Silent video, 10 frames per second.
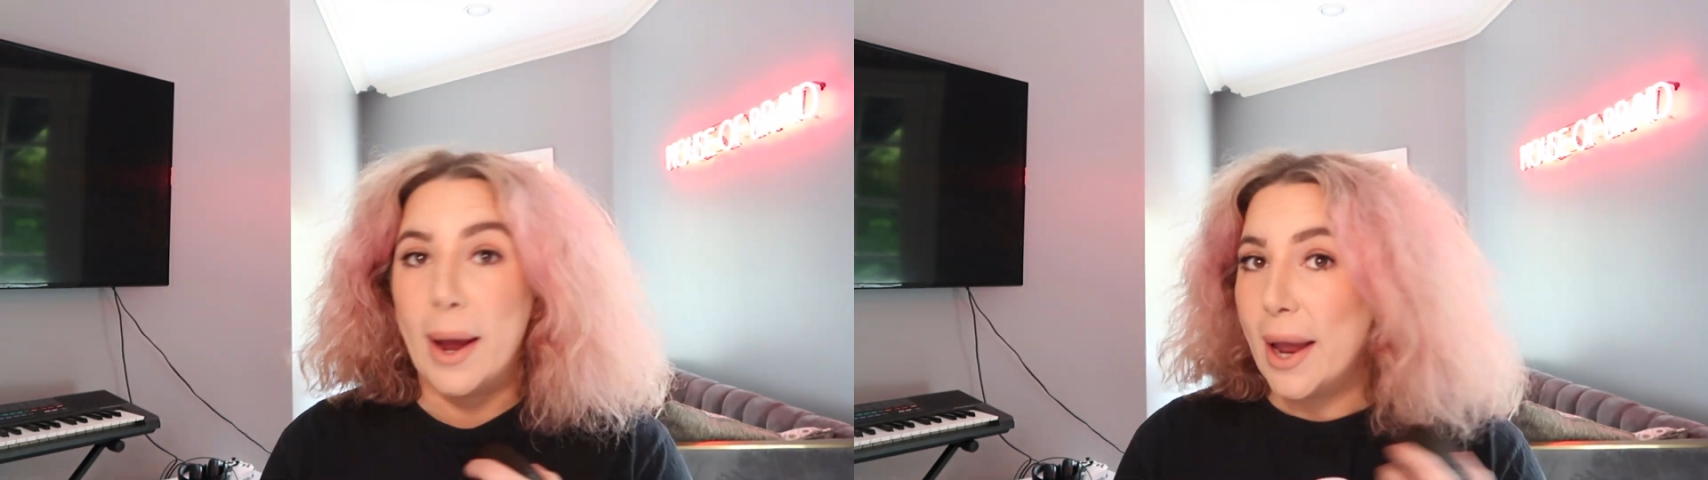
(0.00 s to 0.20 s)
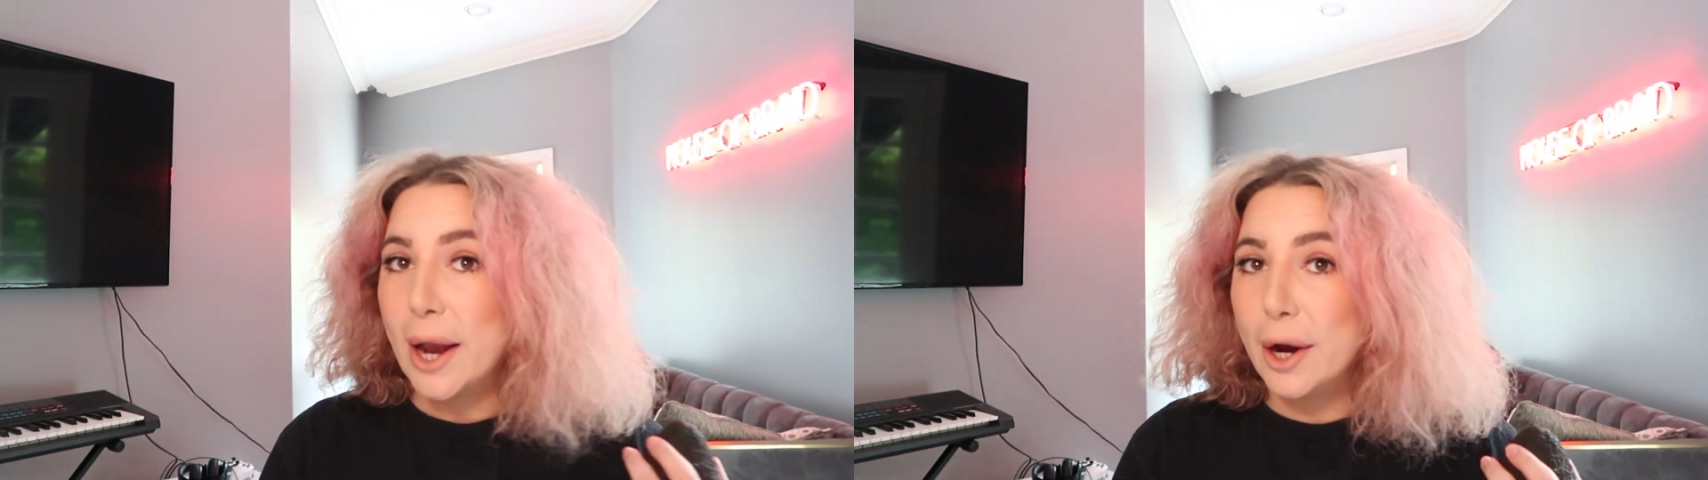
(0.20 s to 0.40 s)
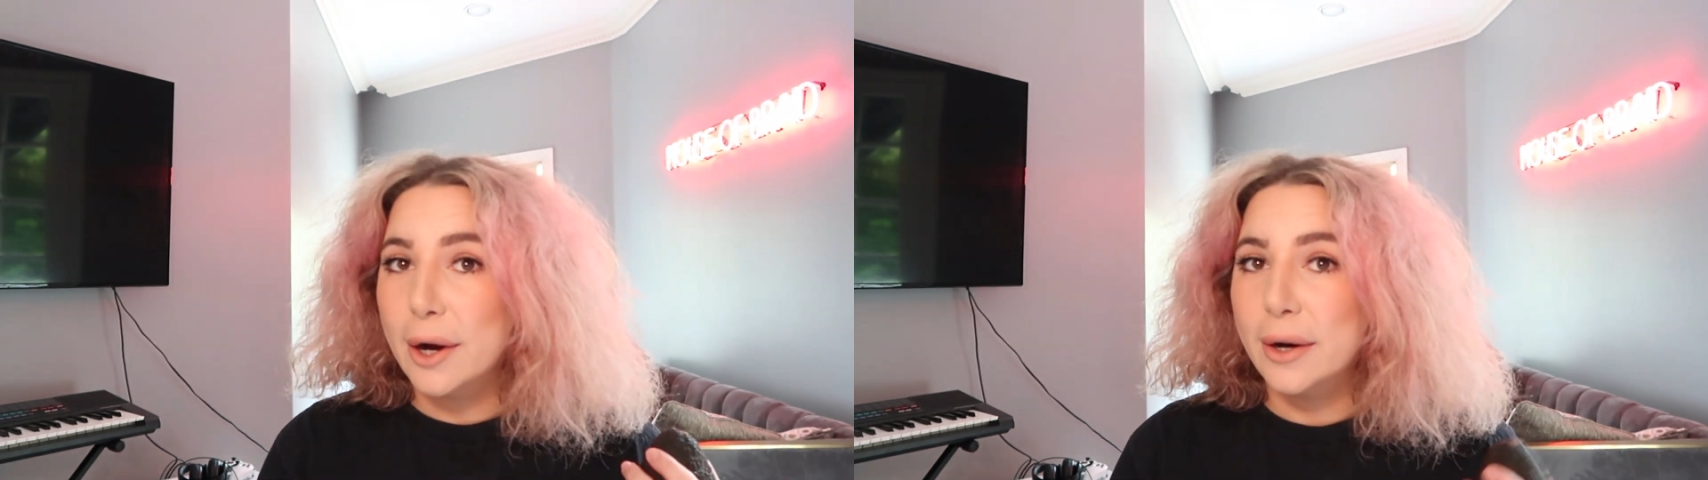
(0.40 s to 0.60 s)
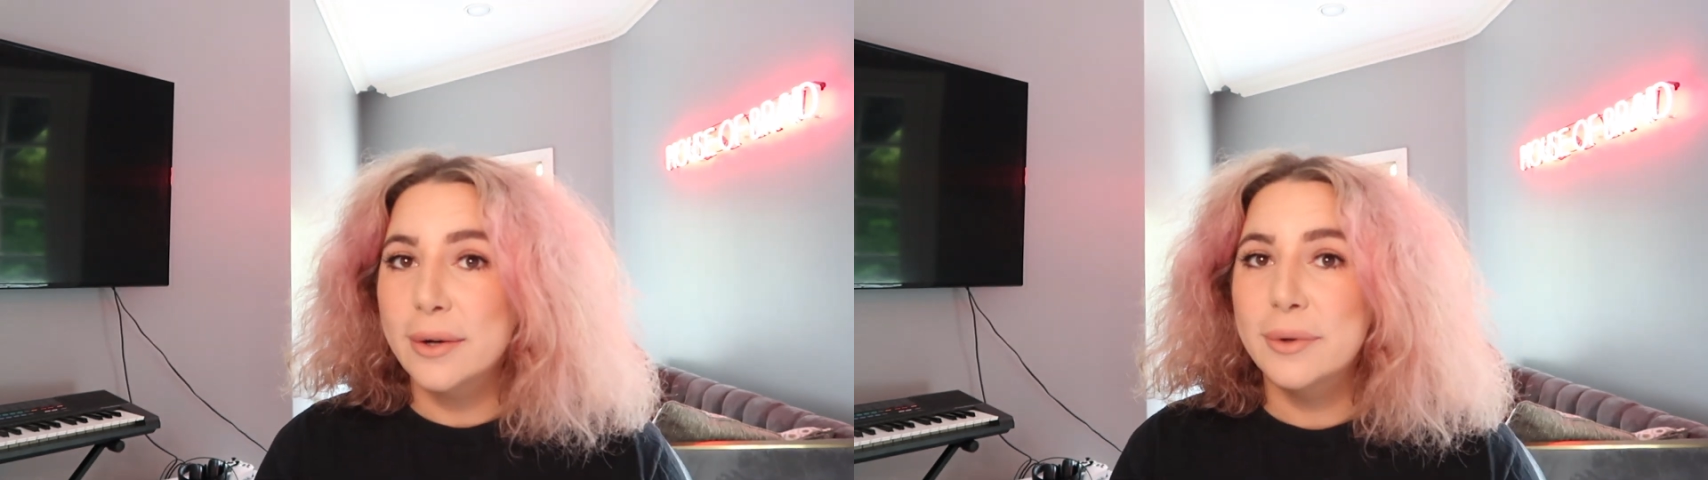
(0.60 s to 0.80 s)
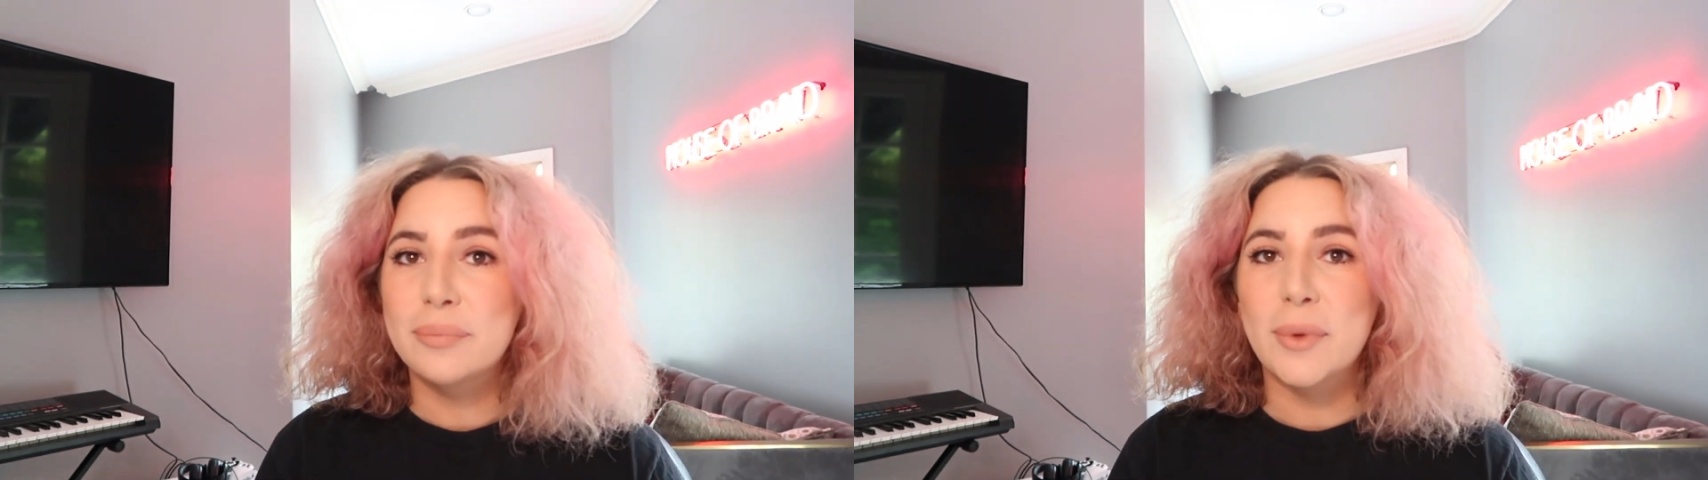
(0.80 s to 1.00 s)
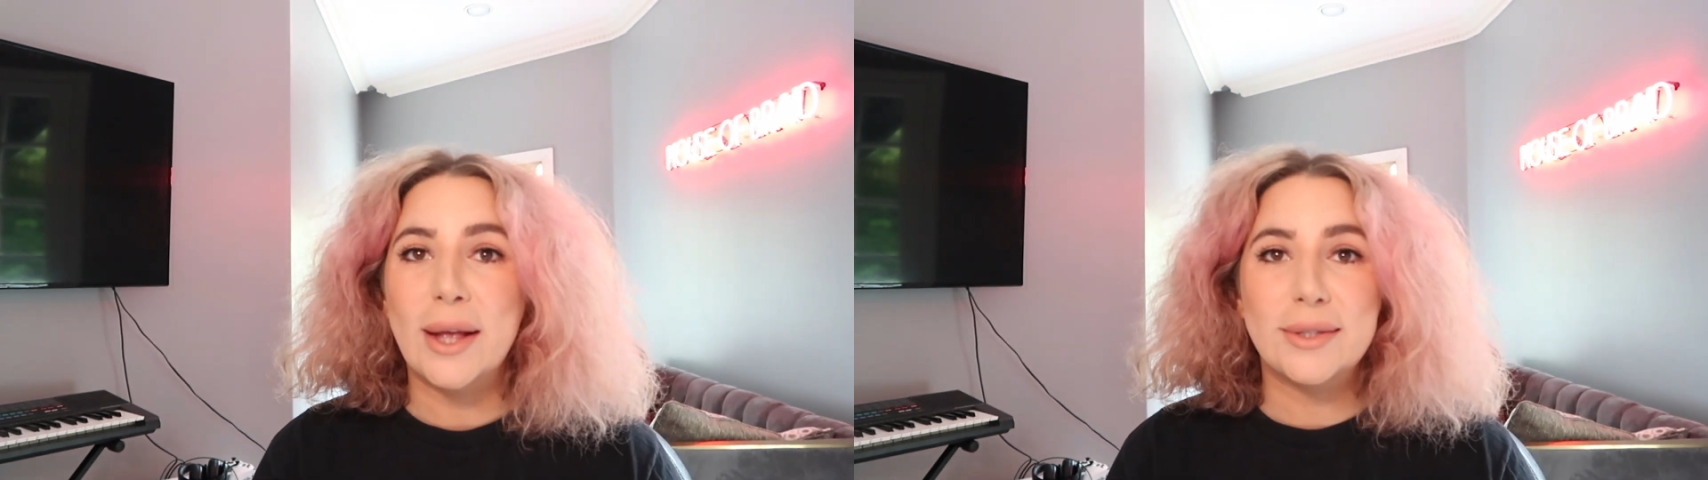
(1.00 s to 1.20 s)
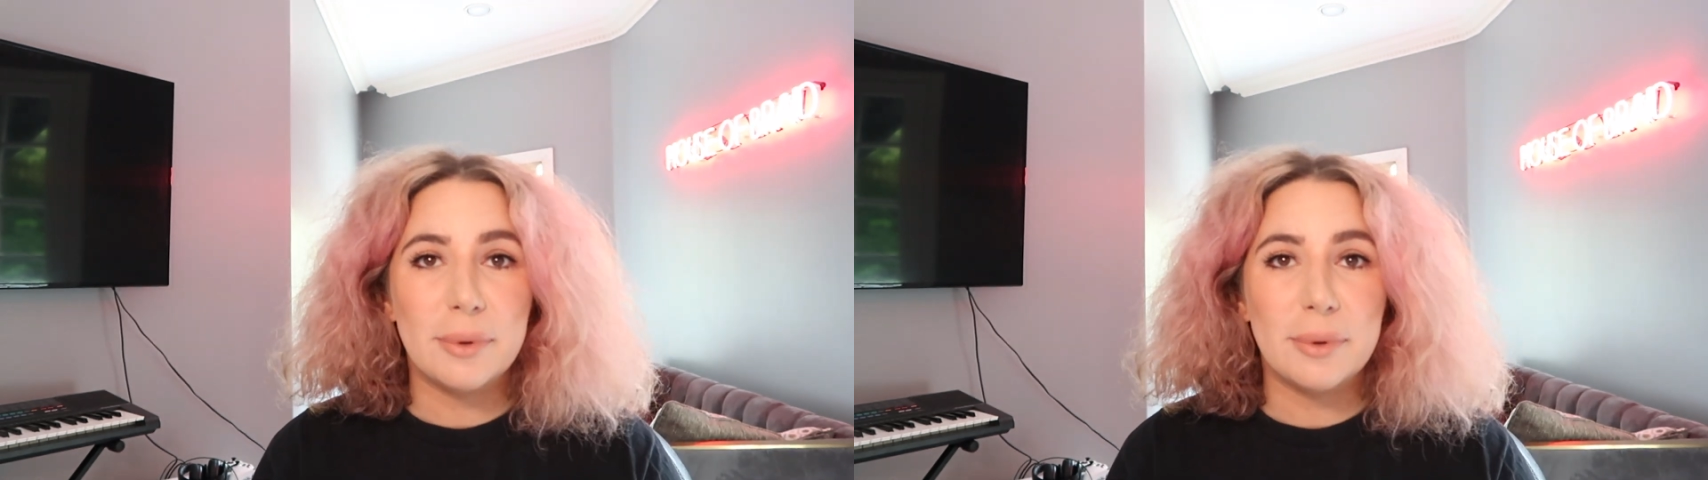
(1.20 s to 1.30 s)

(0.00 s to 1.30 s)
My hair has